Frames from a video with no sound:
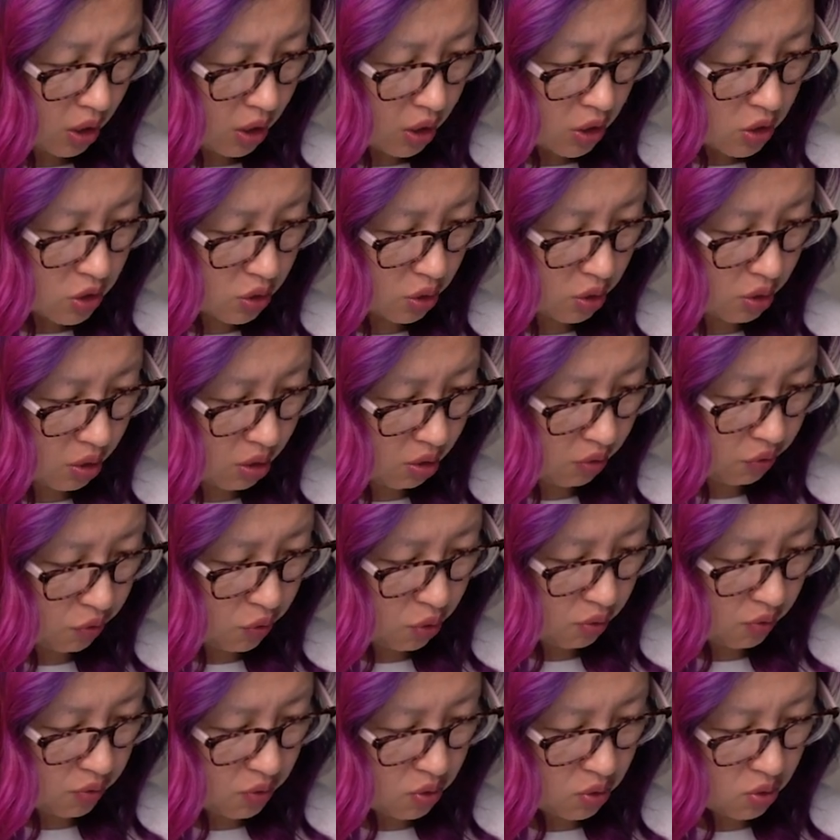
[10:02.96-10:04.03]
So if
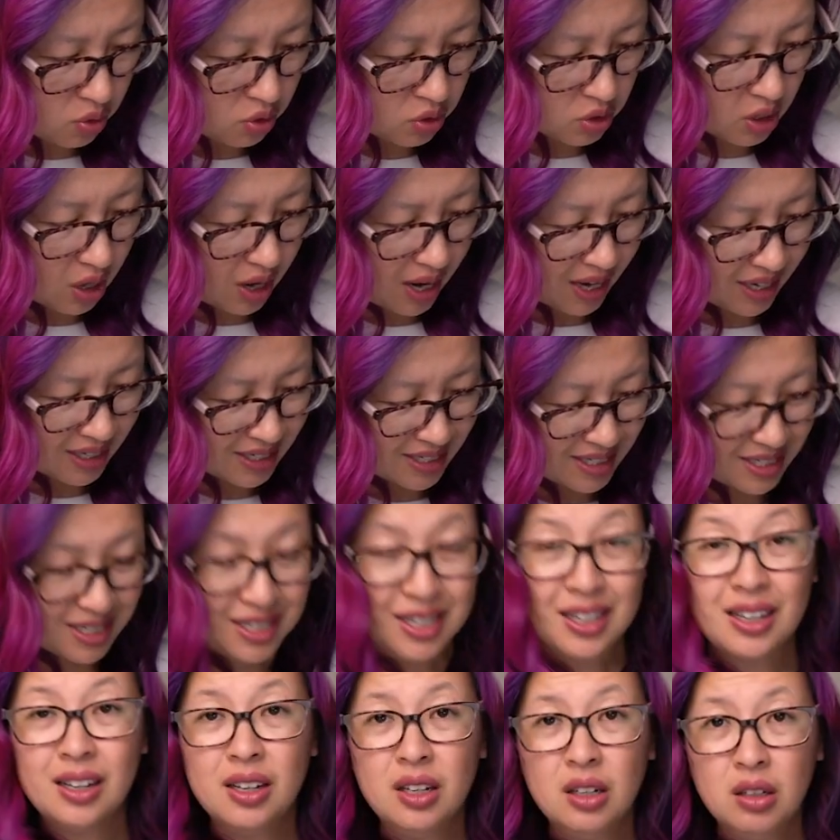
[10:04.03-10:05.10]
you've used
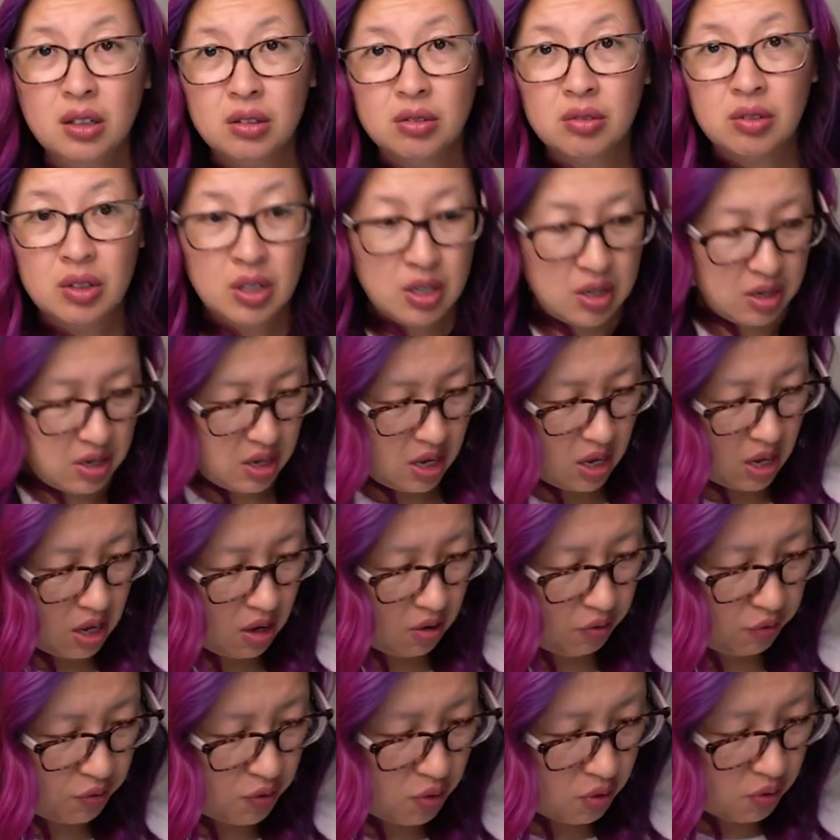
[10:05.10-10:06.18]
IDEA,
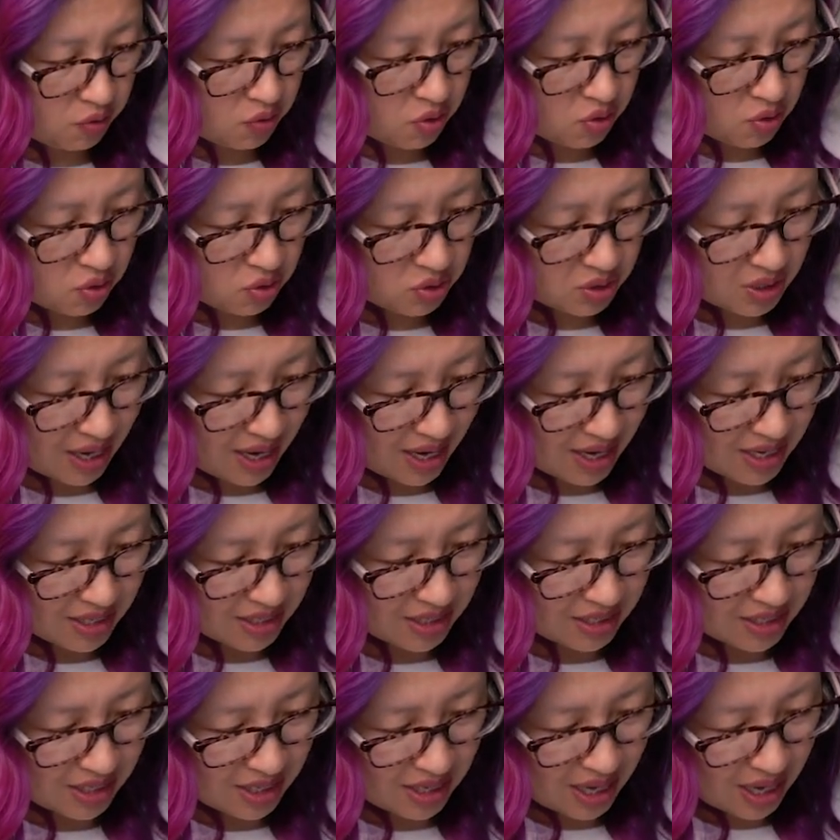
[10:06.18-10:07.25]
if you've used
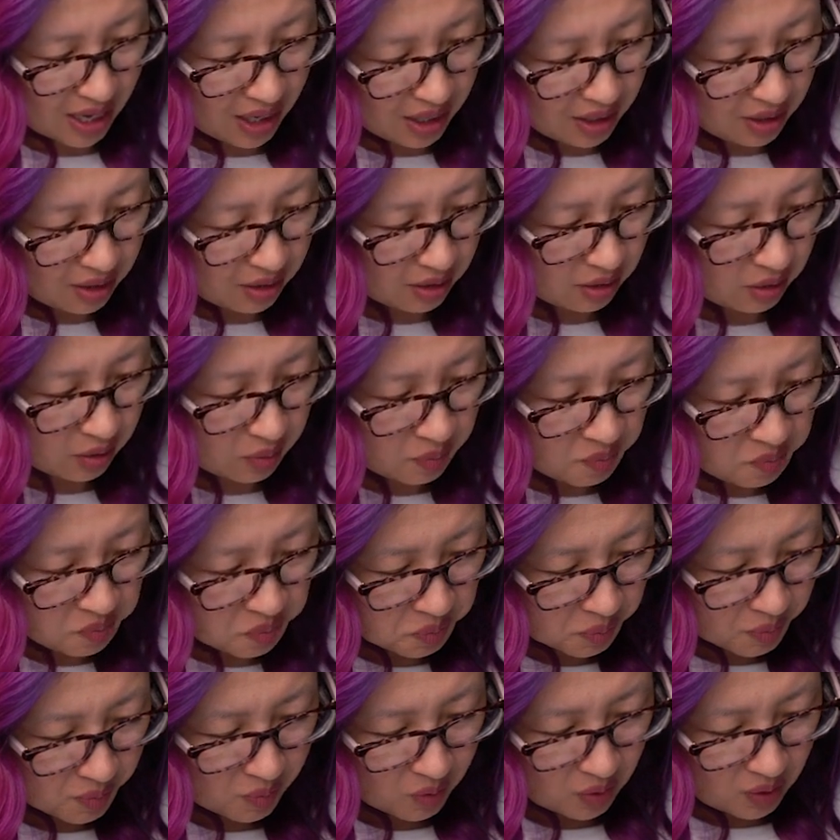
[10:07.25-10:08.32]
ACL,
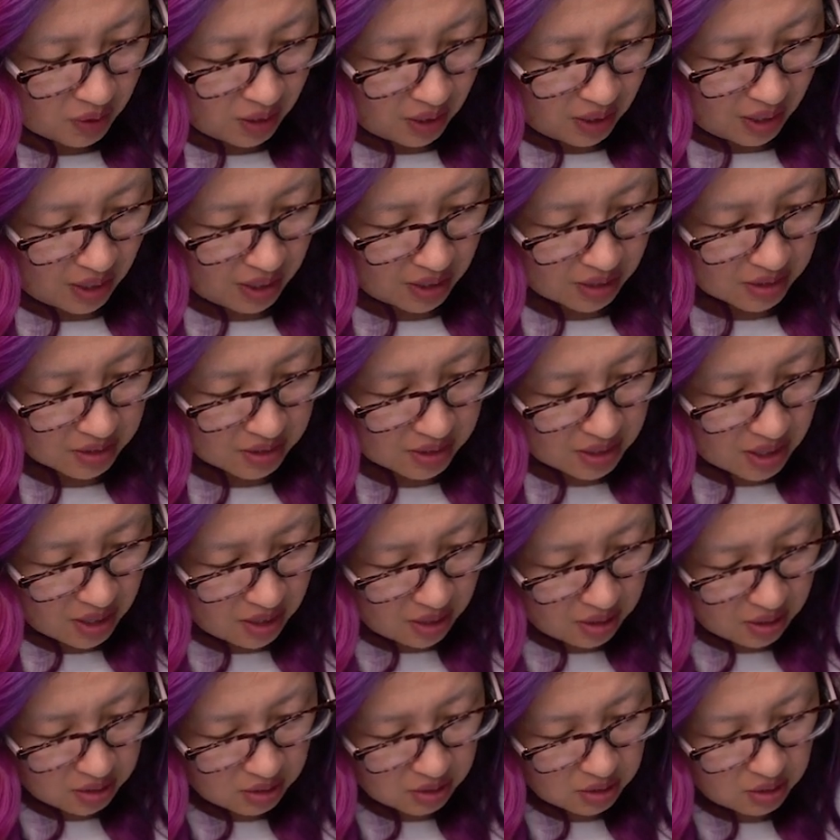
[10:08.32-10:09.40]

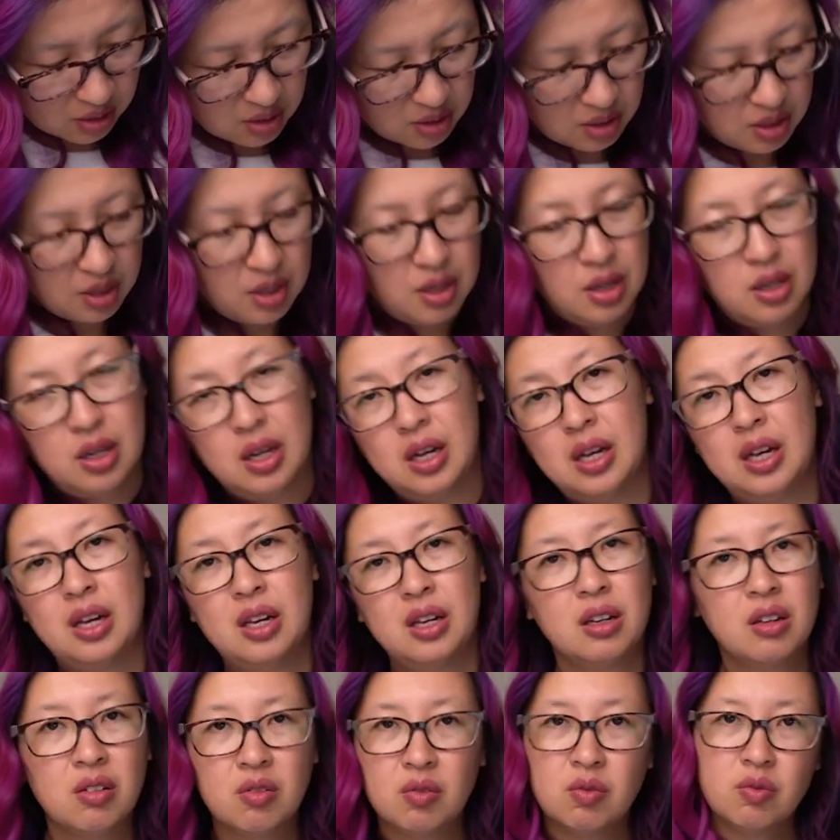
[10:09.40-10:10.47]
Excel,
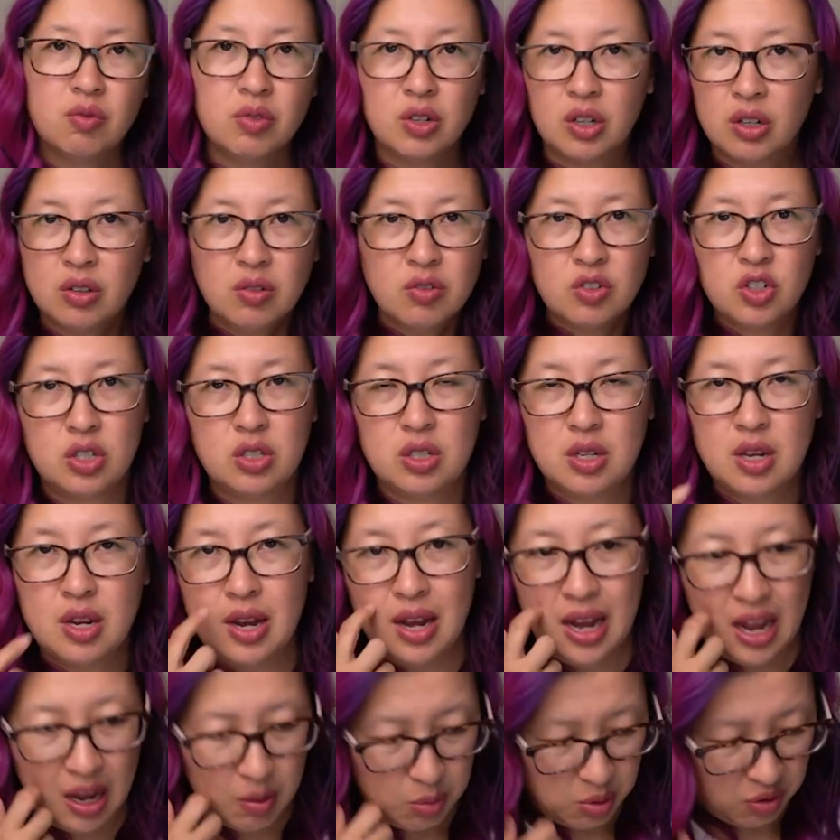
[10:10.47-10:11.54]
just to
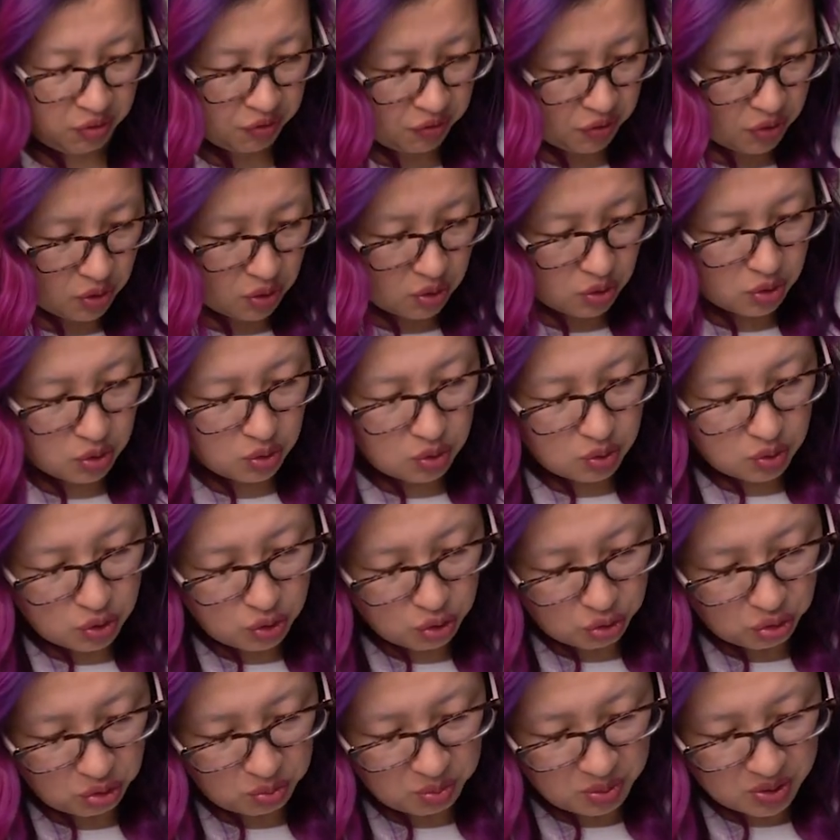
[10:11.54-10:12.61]
name a few, you
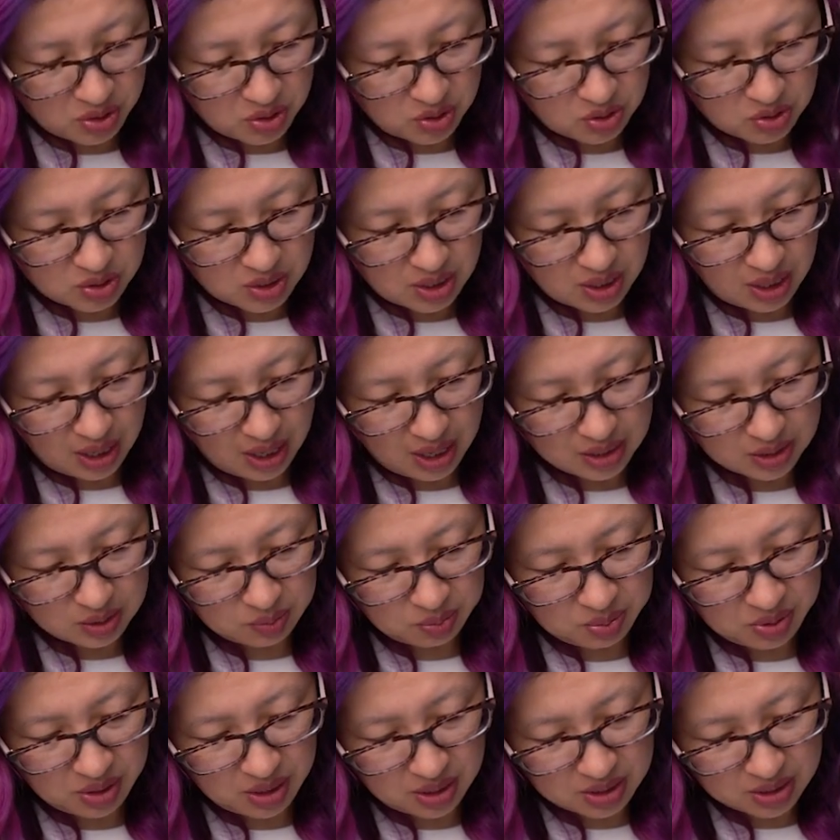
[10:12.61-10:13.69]
could be using
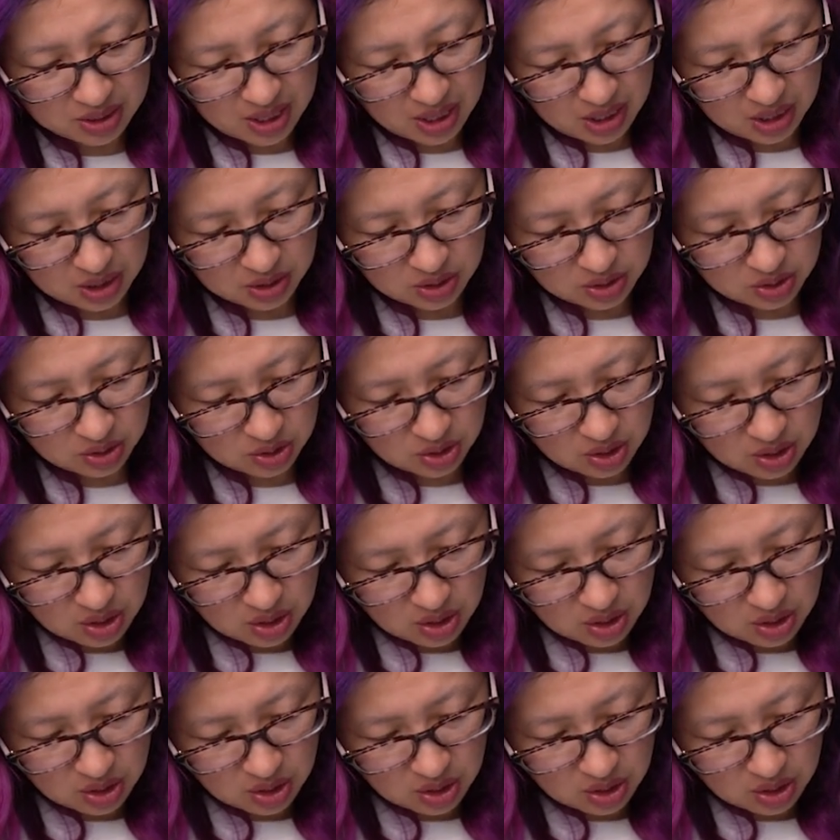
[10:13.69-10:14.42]
SPSS,